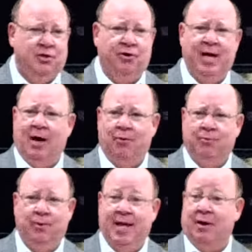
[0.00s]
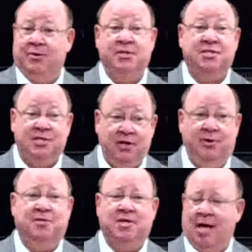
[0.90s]
turn out without
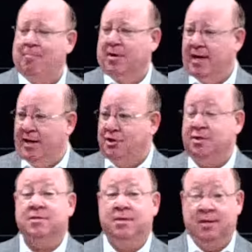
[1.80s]
serious complications.